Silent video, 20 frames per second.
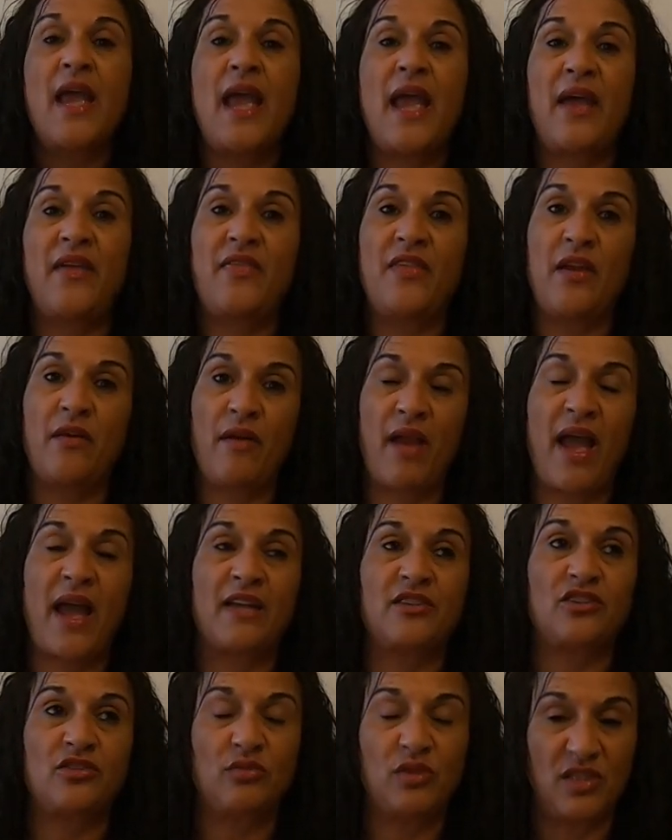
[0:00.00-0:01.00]
and they're
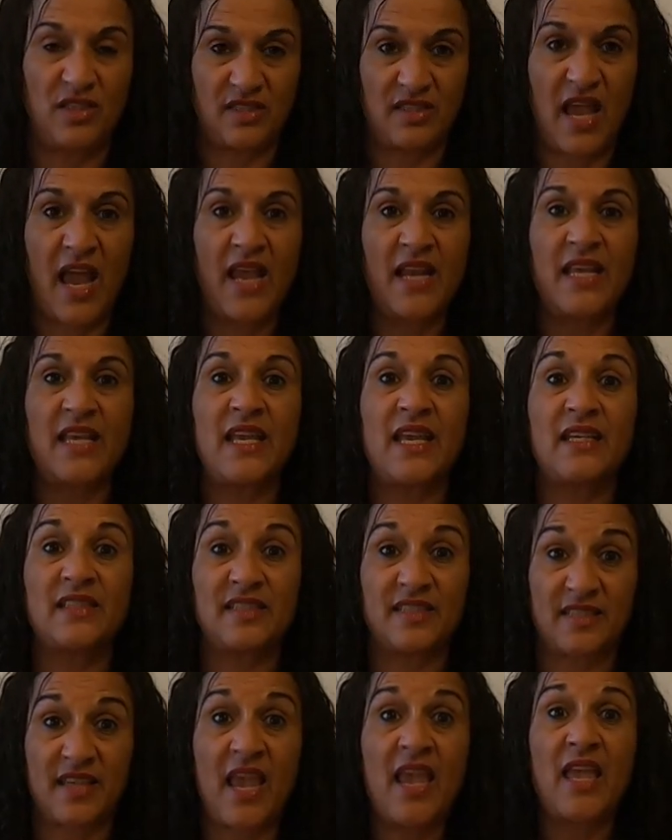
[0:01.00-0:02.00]
actually signing
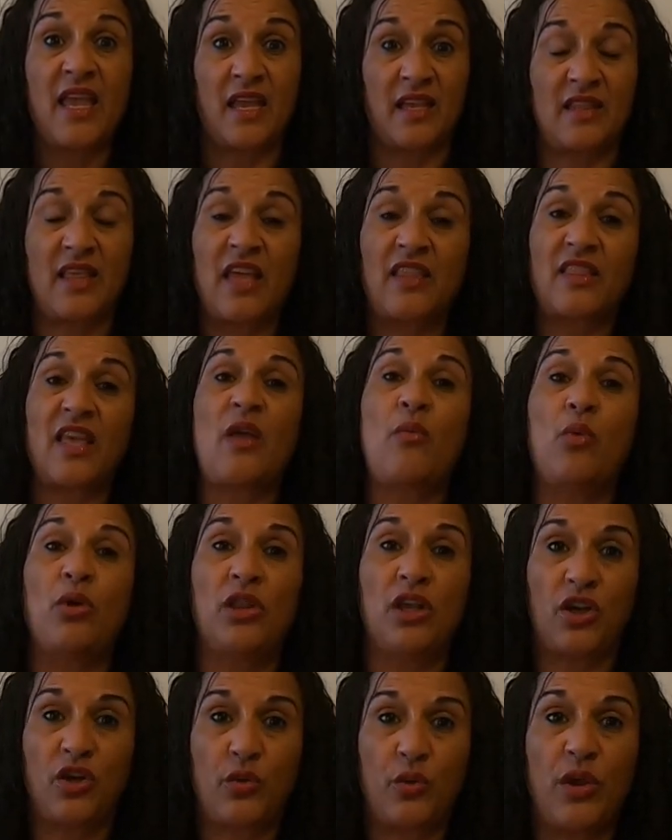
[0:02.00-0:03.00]
it saying that they
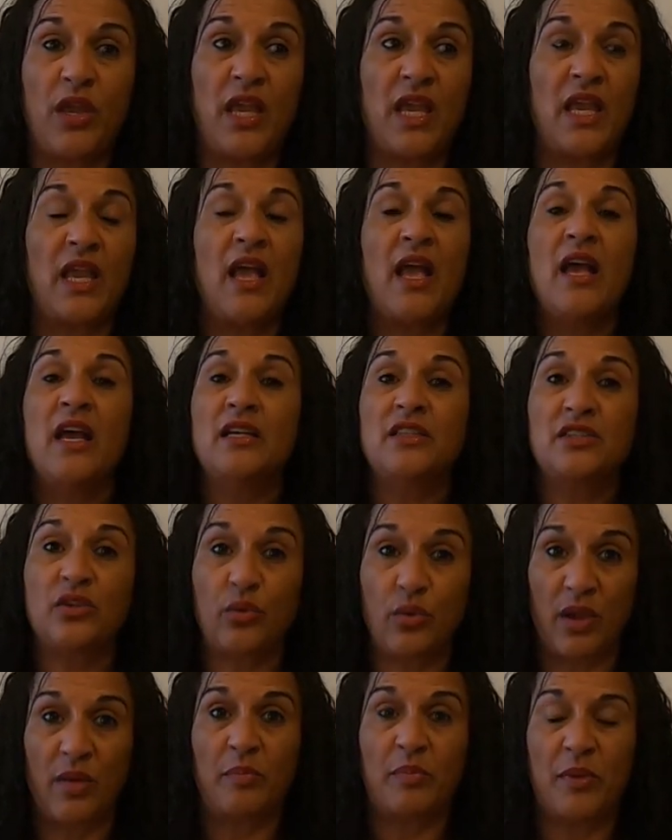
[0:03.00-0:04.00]
will agree
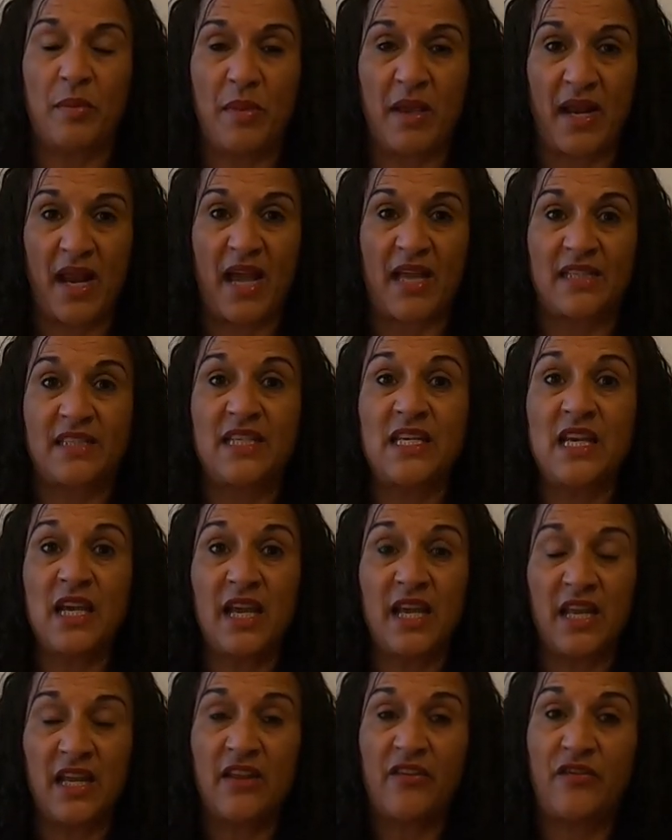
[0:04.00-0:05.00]
to implement
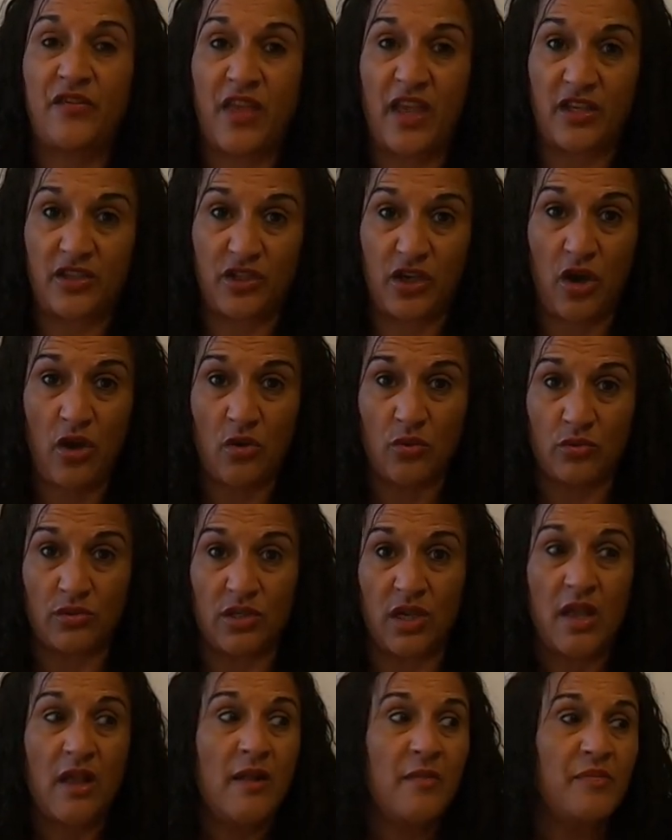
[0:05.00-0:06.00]
IDEA, and if they
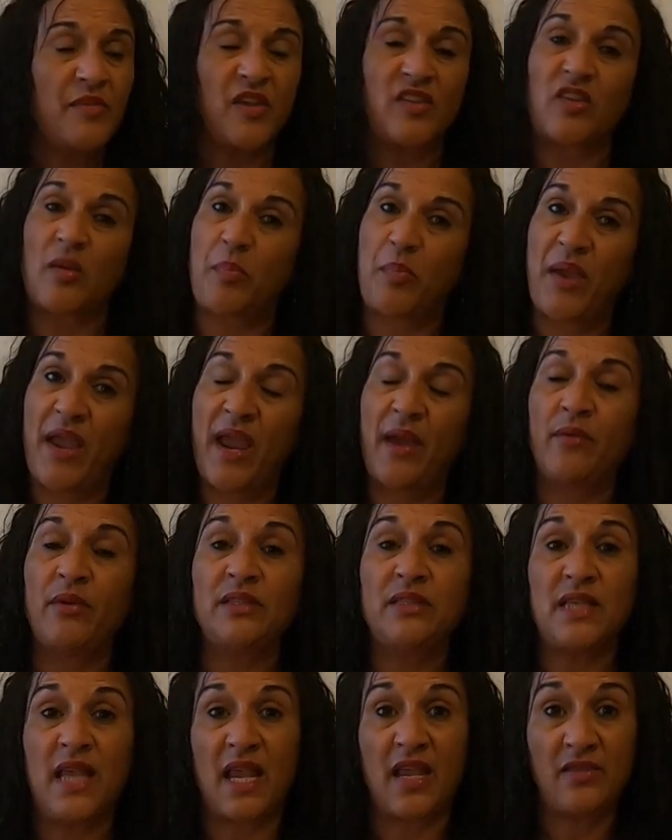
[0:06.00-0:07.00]
don't, that the
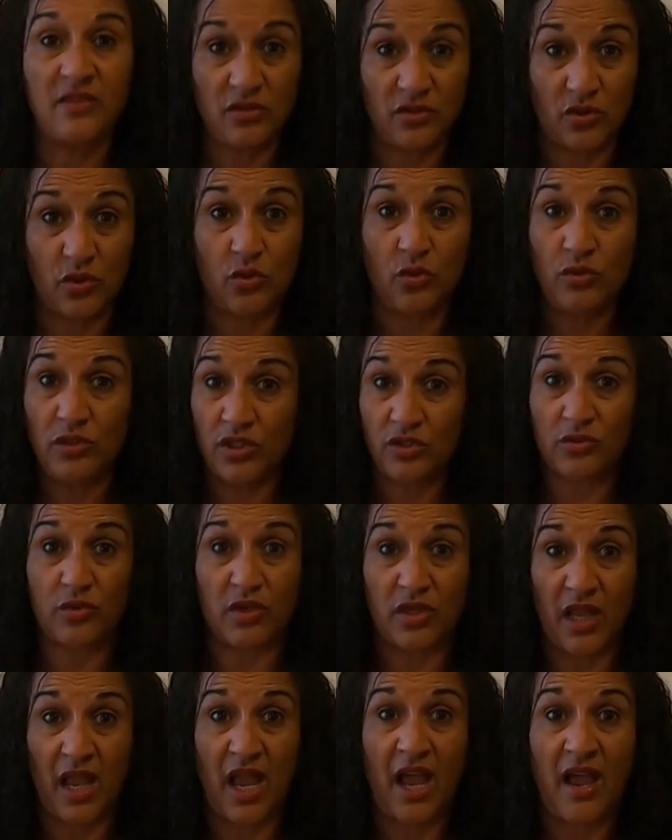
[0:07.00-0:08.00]
parents and the school
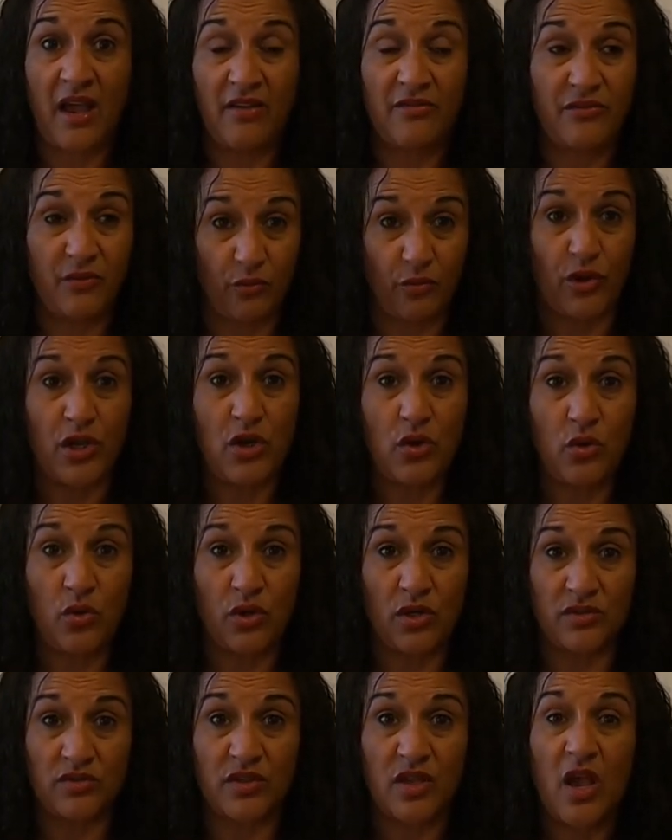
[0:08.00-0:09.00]
district have
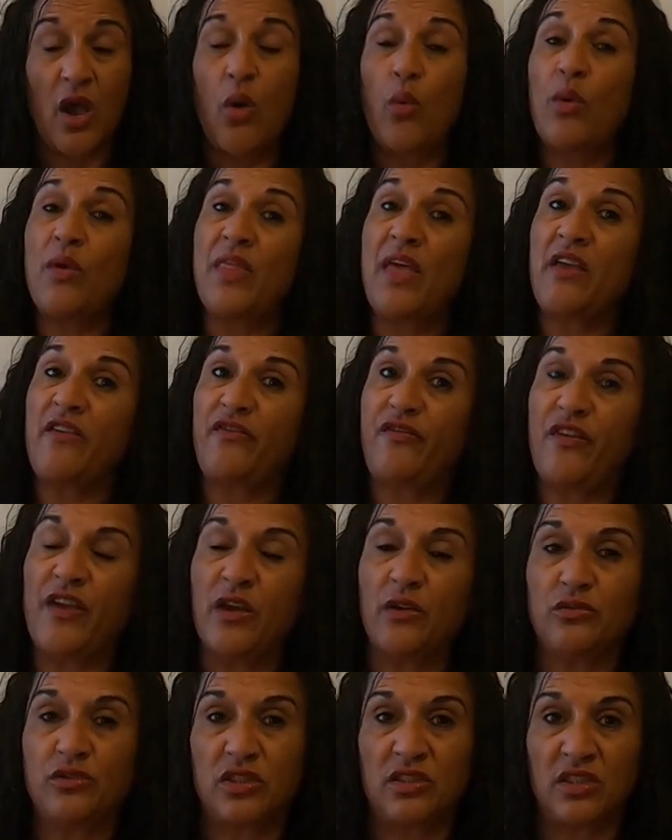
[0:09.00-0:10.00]
recourse when they
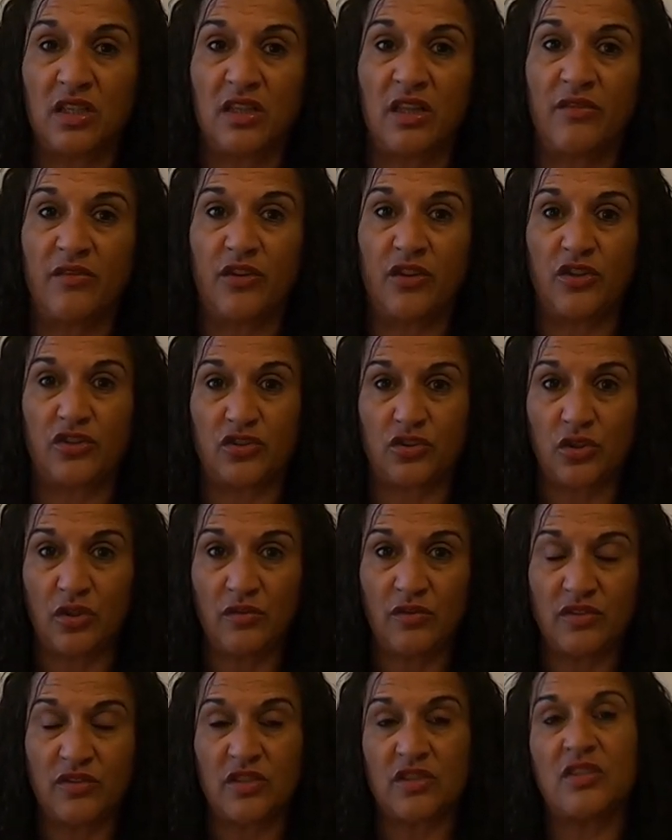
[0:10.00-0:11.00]
fail to deliver the
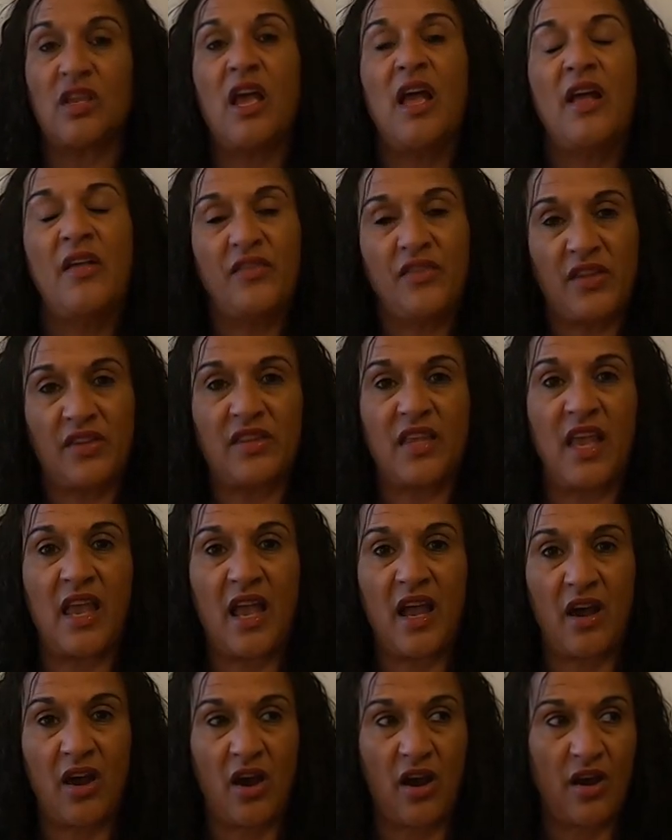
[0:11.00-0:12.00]
services that
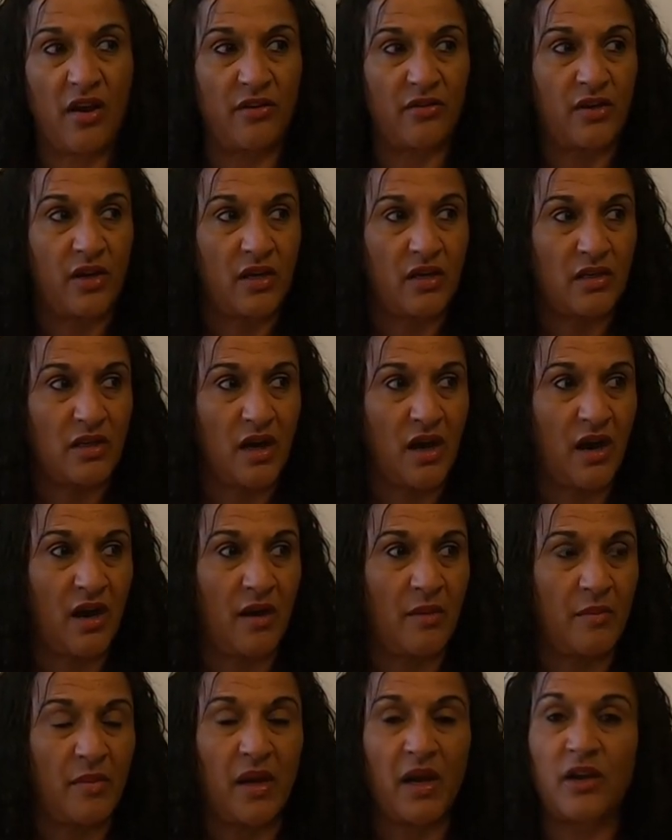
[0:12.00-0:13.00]
they are
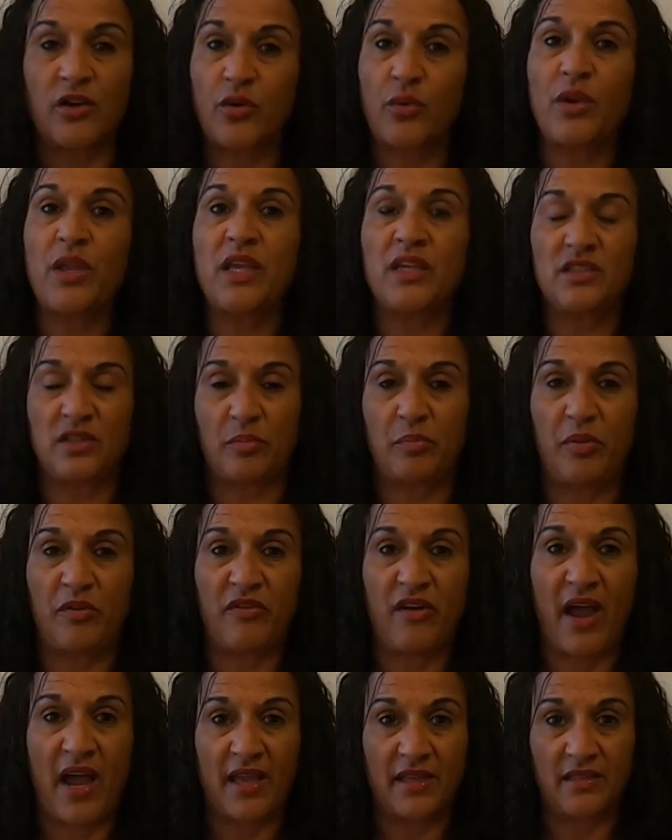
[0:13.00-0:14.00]
agreeing to
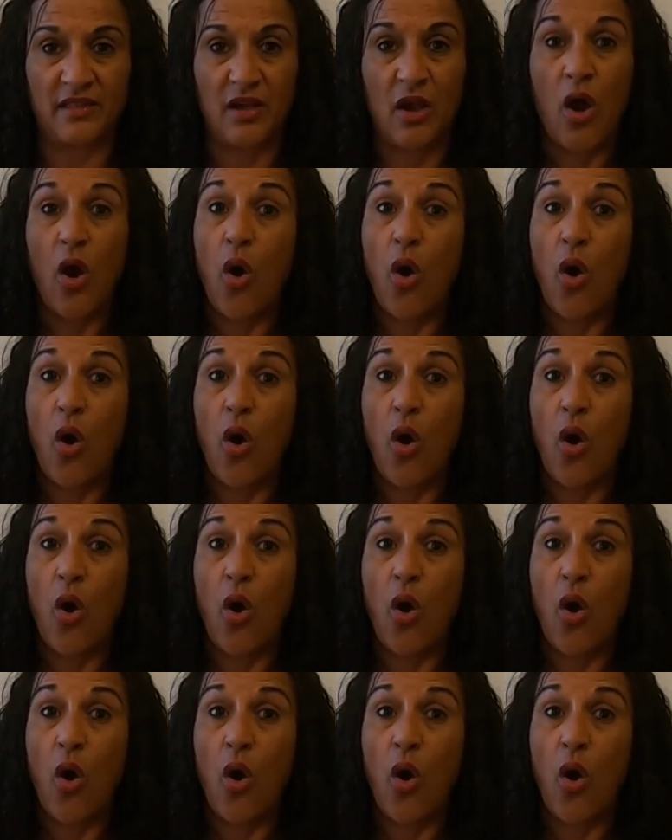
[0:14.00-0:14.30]
provide.